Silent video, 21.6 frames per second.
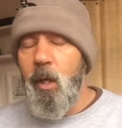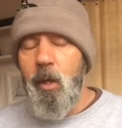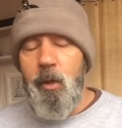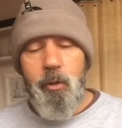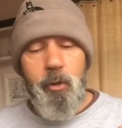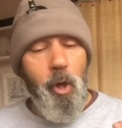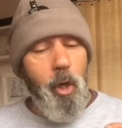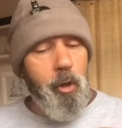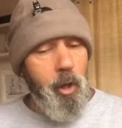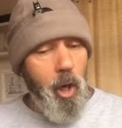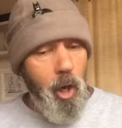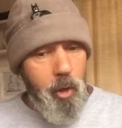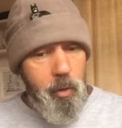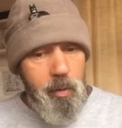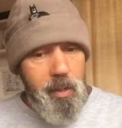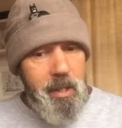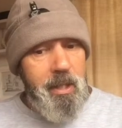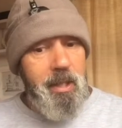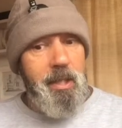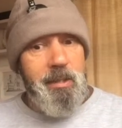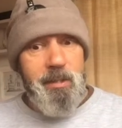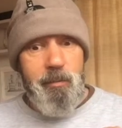Not
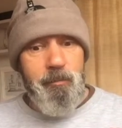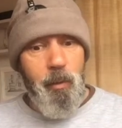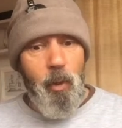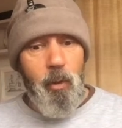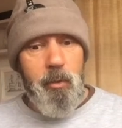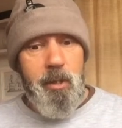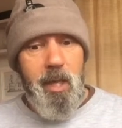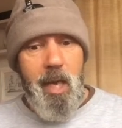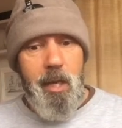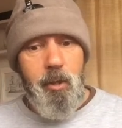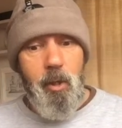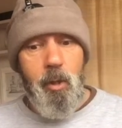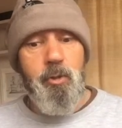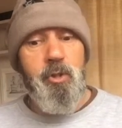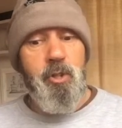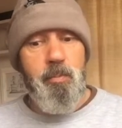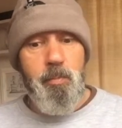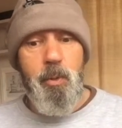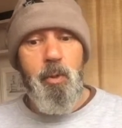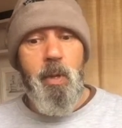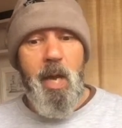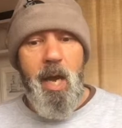only does a volcano
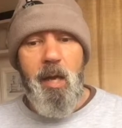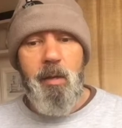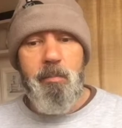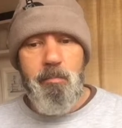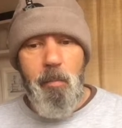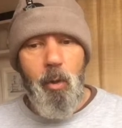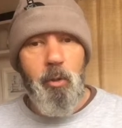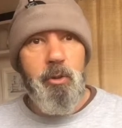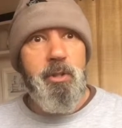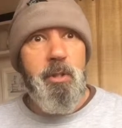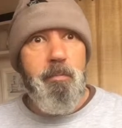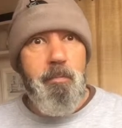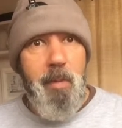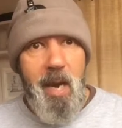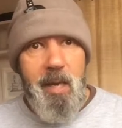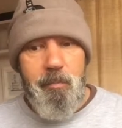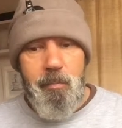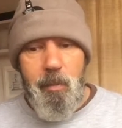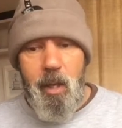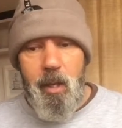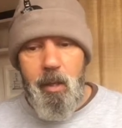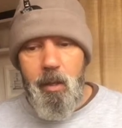spew out molten
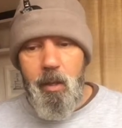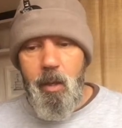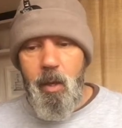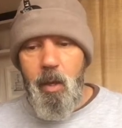magma,